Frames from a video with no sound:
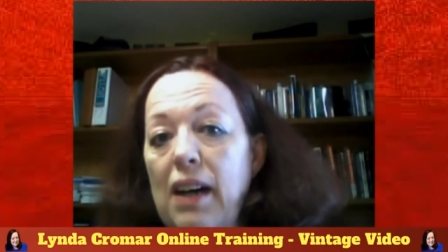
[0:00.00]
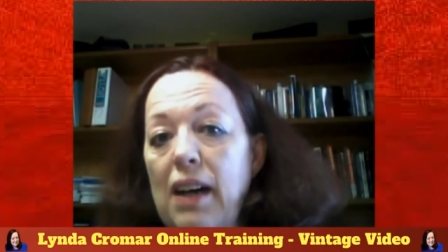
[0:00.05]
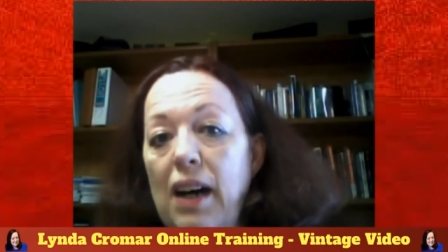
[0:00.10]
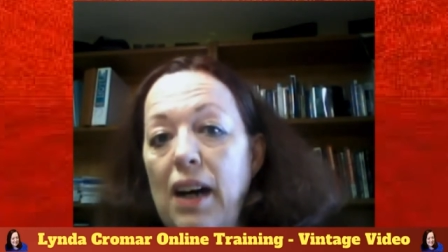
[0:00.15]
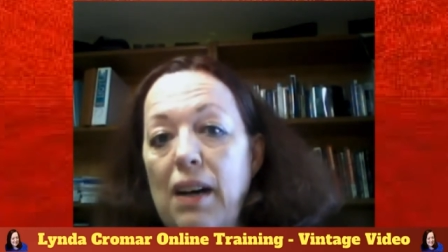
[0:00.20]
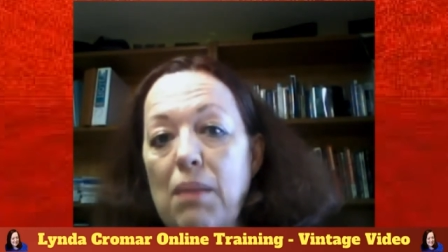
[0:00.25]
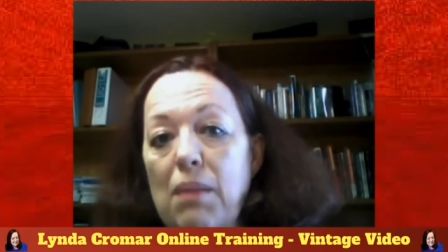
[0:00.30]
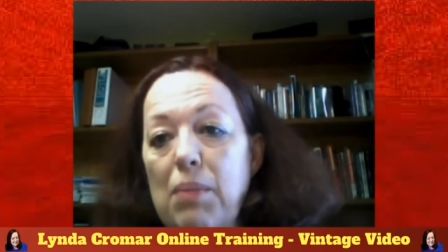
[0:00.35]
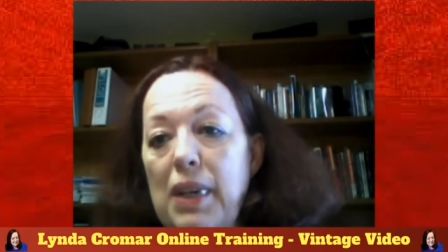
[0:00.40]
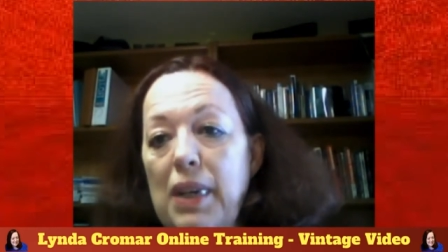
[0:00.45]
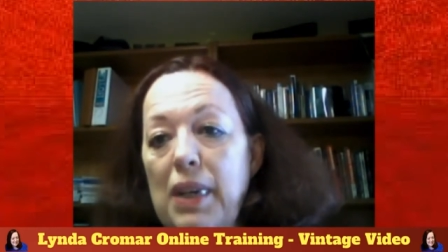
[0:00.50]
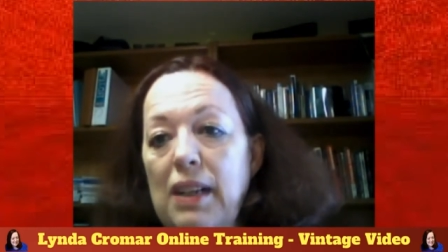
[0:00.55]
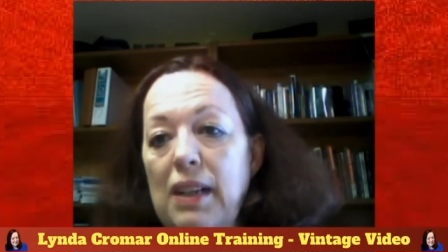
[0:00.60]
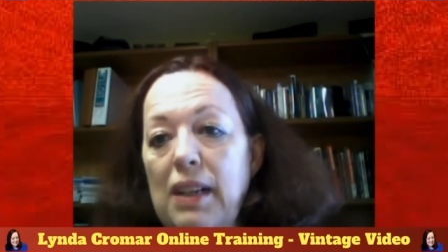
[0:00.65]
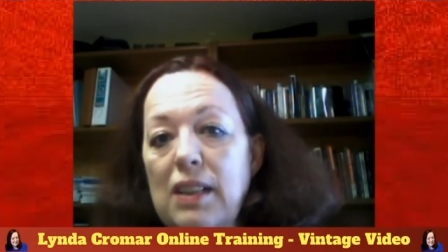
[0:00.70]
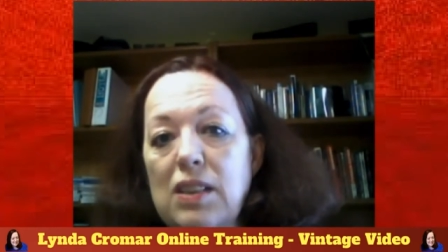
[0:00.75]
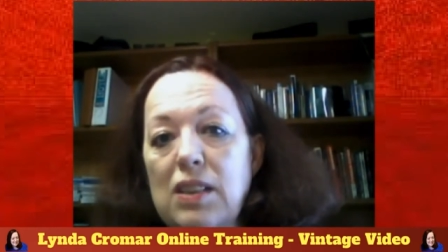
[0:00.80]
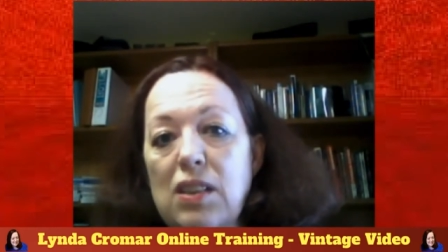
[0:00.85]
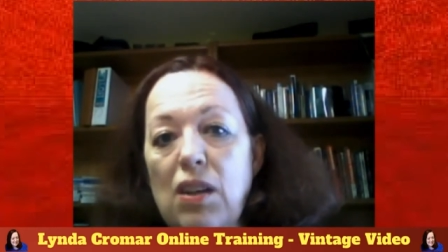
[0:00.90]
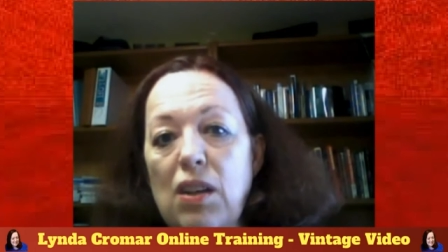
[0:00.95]
uh,
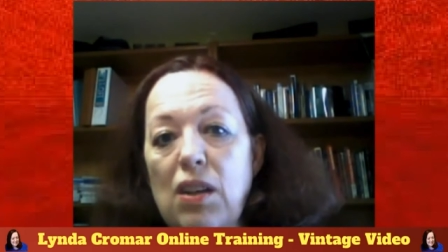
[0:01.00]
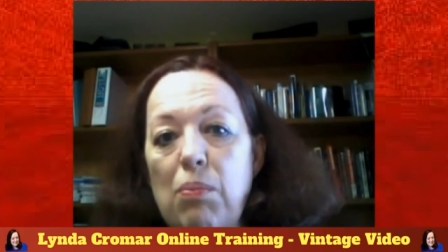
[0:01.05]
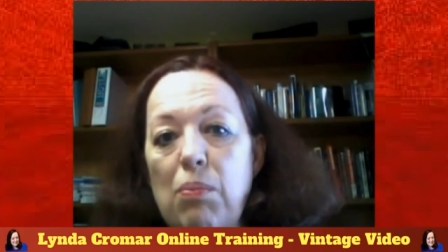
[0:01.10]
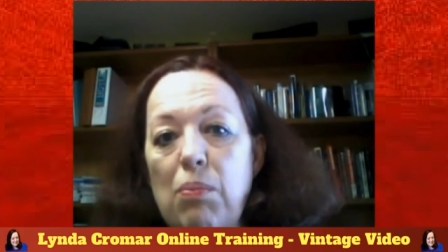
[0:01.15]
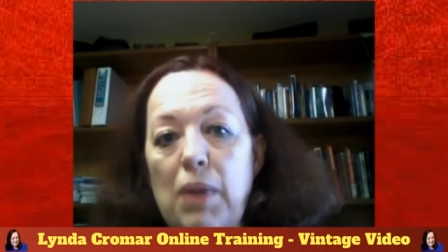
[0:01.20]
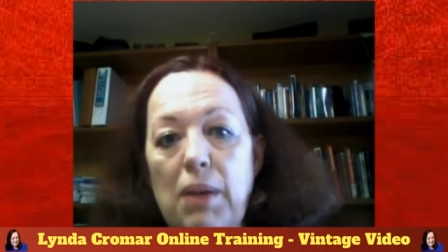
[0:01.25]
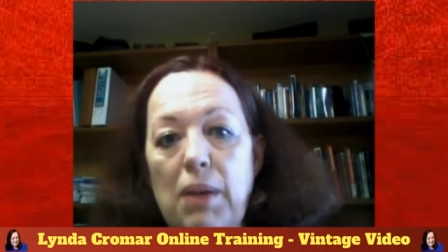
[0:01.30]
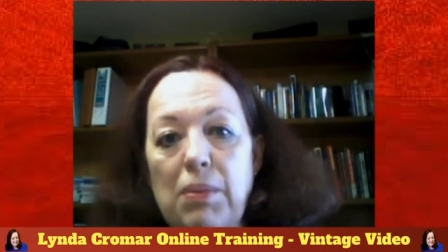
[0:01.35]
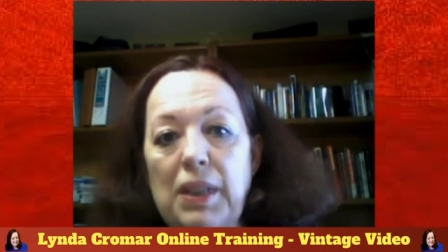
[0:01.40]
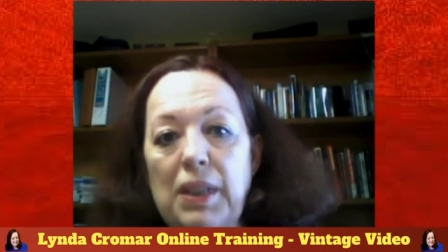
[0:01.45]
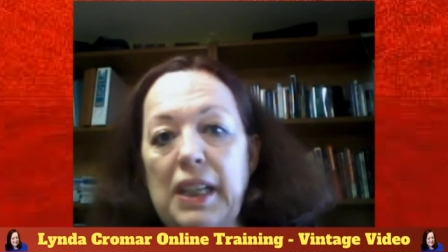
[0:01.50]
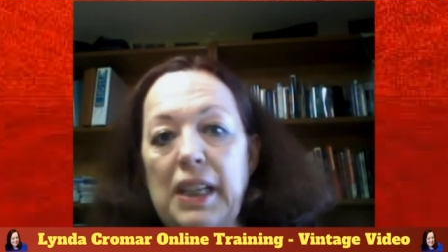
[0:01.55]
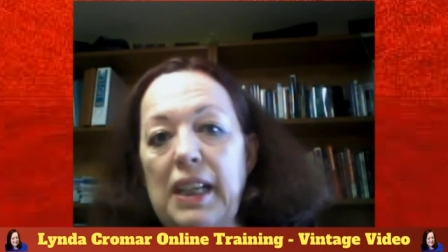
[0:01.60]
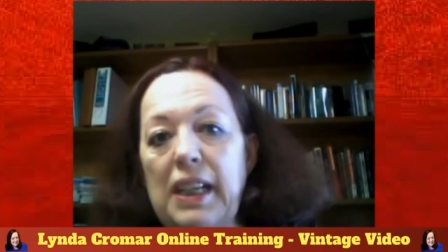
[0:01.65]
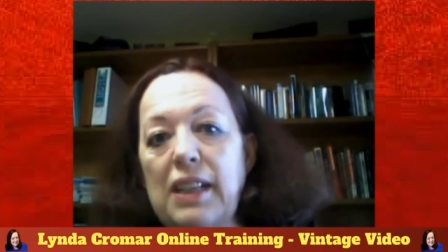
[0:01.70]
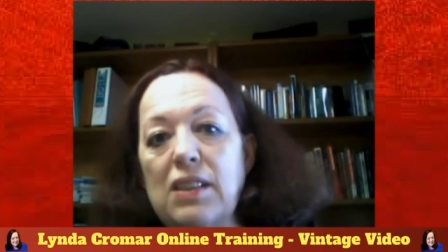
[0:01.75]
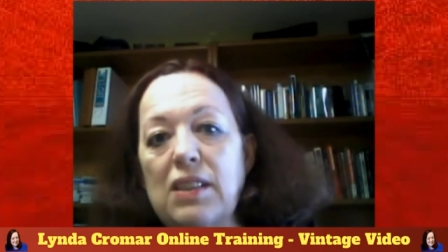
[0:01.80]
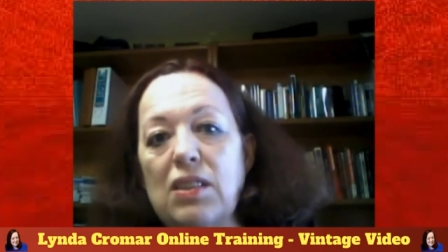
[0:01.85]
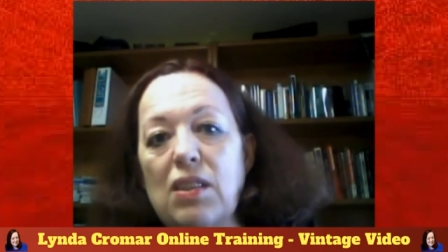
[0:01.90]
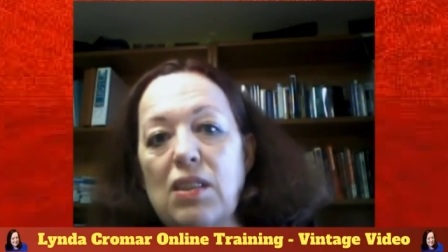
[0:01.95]
be so
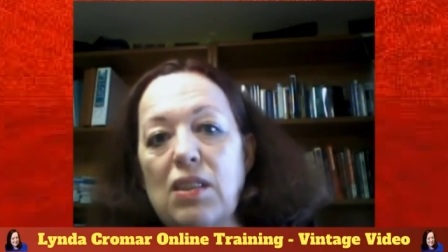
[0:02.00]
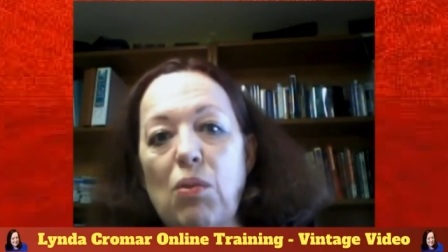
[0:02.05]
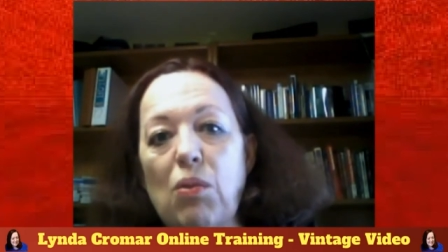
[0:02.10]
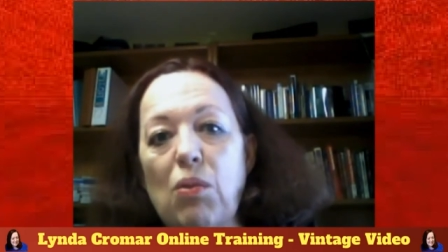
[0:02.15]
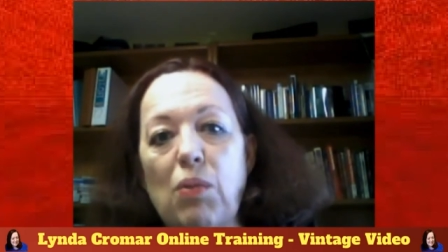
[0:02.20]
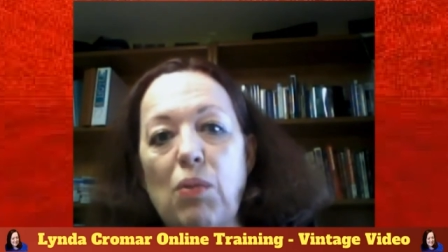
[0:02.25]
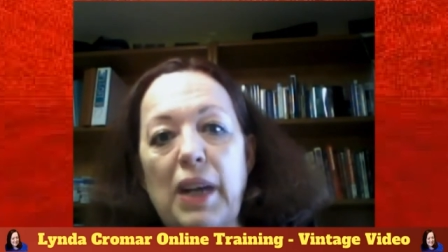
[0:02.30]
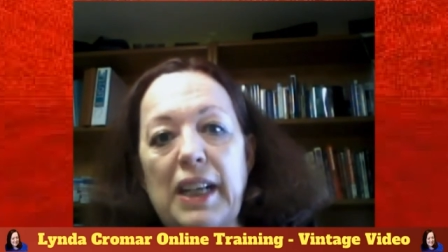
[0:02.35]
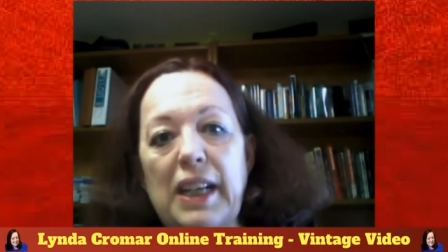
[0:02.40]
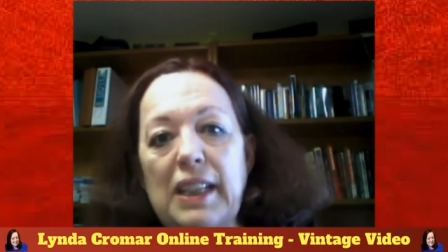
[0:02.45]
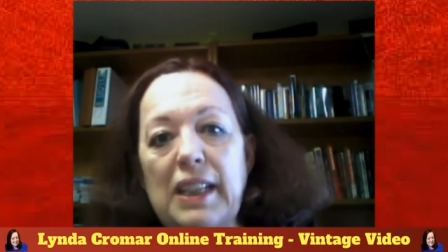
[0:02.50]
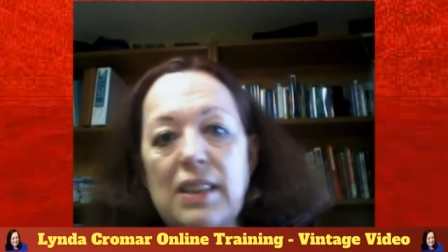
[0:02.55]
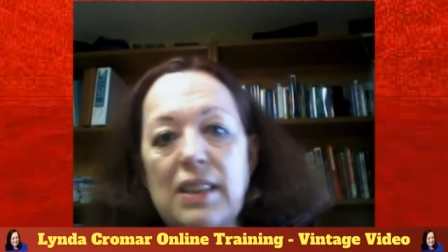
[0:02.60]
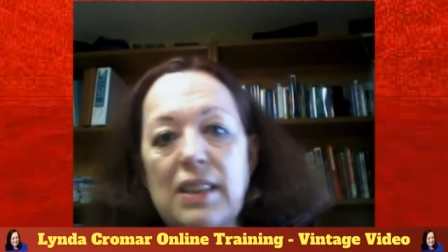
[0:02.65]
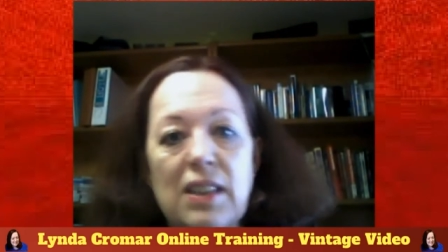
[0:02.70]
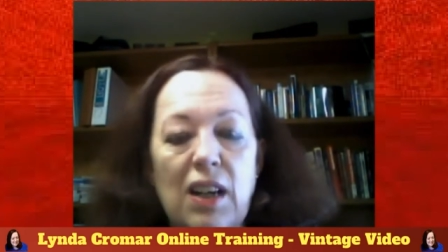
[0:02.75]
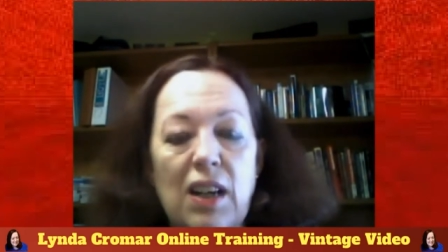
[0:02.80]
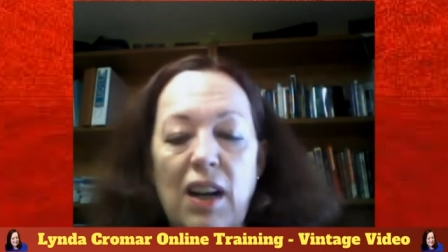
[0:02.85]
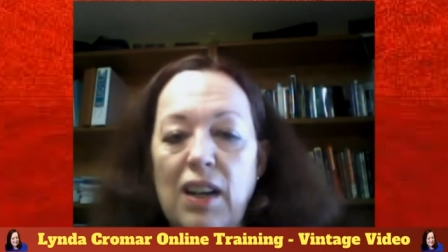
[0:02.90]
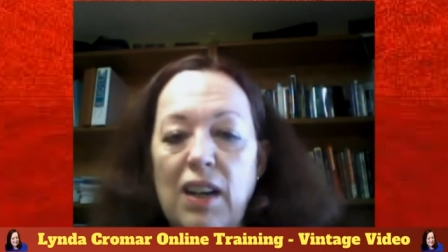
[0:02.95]
bubbly and so ready
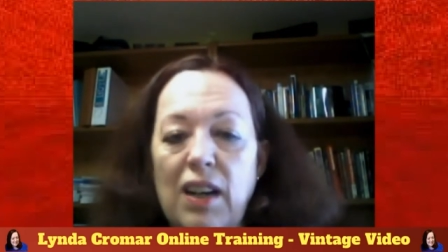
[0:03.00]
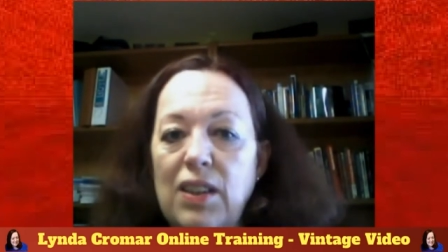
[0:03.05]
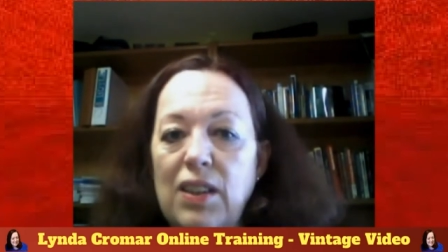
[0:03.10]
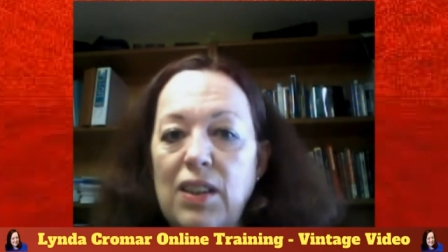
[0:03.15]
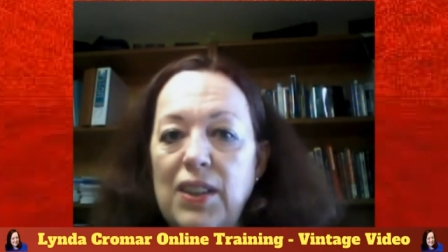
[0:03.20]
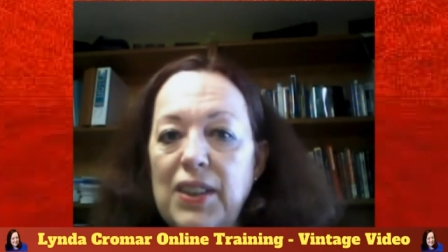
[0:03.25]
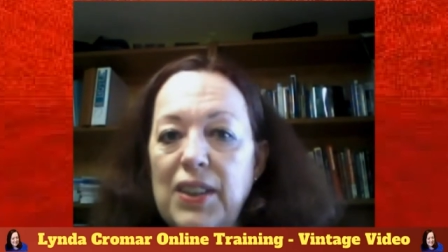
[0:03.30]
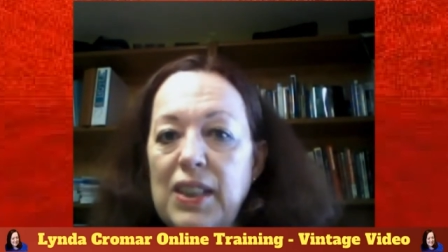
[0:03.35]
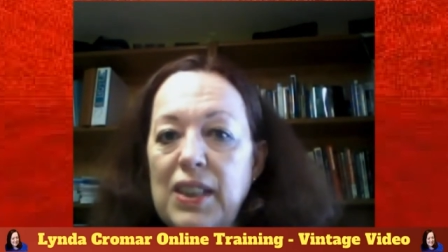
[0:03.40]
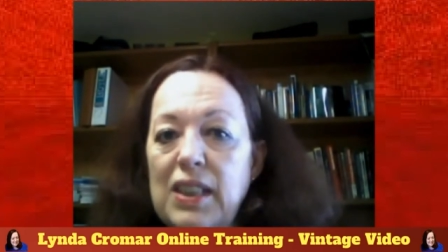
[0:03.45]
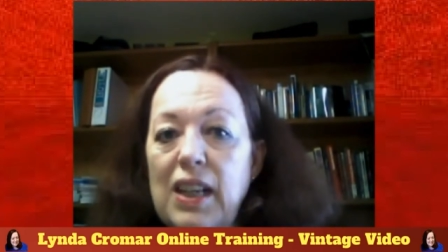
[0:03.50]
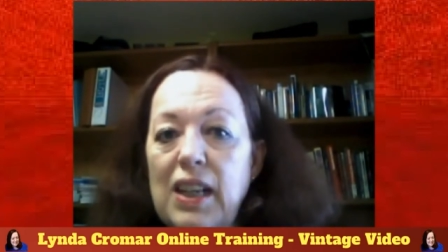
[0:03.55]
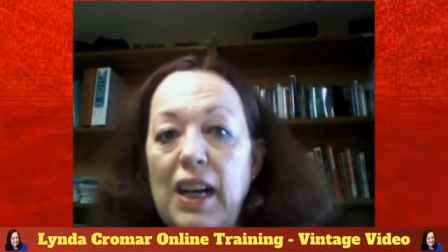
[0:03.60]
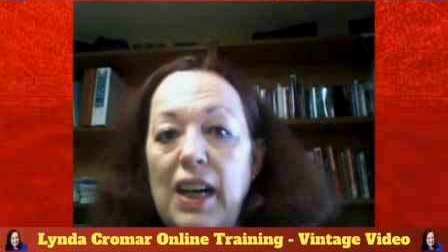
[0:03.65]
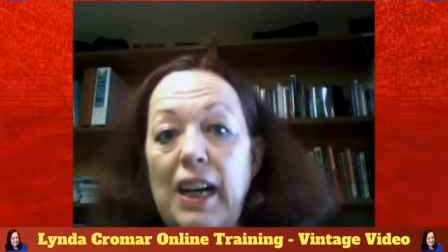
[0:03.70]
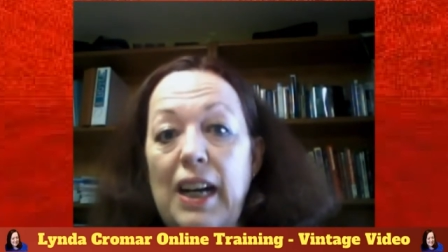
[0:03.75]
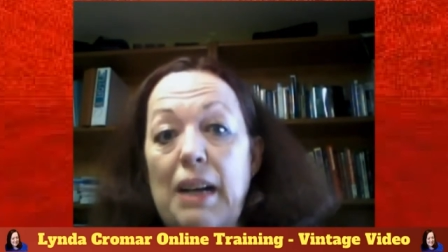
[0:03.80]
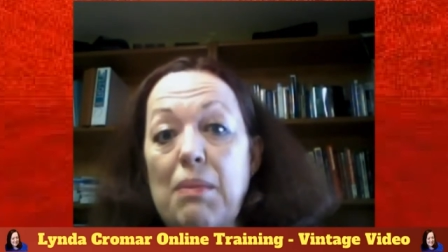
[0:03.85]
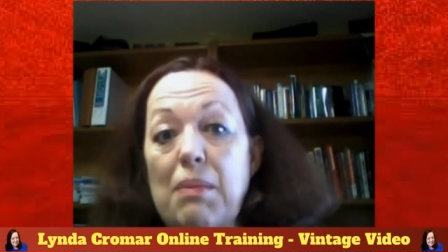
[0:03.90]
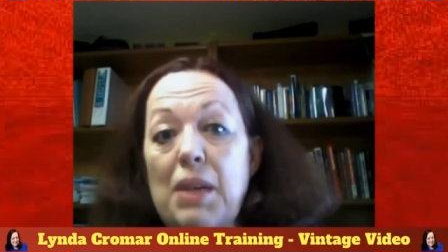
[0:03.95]
to talk all the
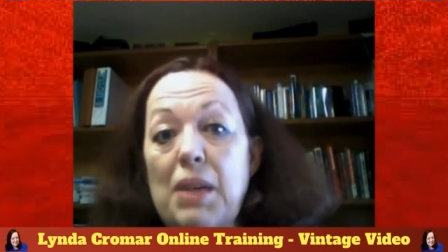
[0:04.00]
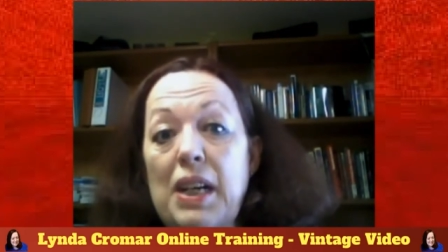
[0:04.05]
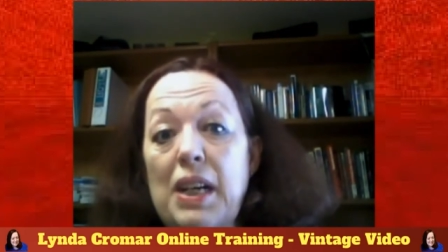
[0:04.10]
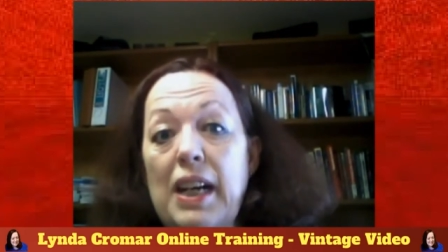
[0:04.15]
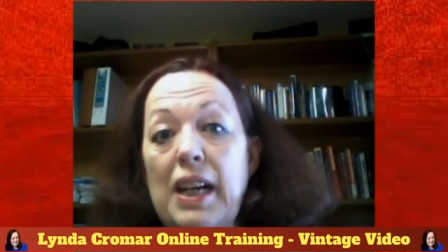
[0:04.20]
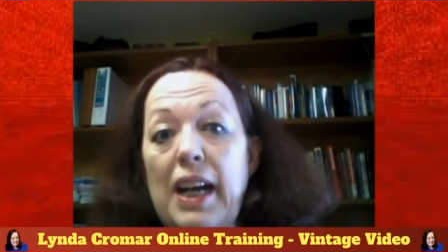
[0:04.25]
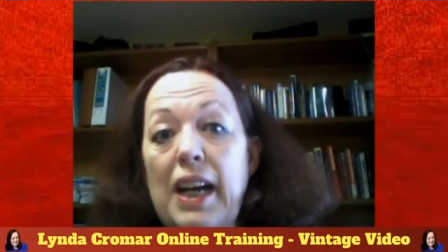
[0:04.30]
time,